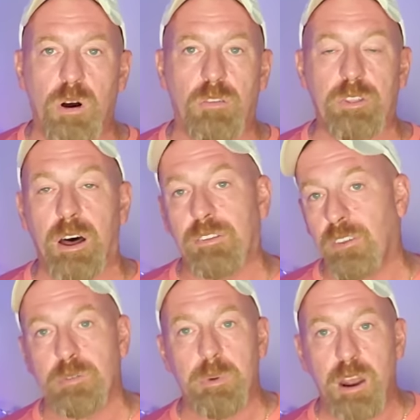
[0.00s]
all done.
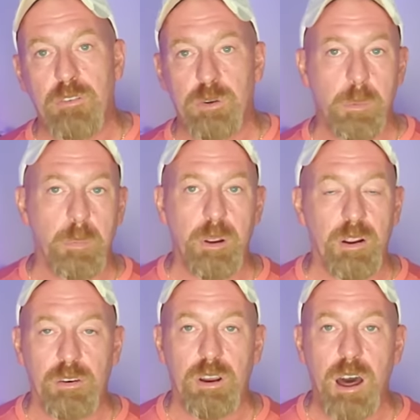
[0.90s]
Doesn't matter if you're
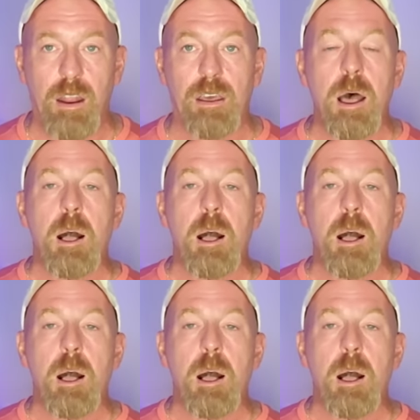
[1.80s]
prepared or not.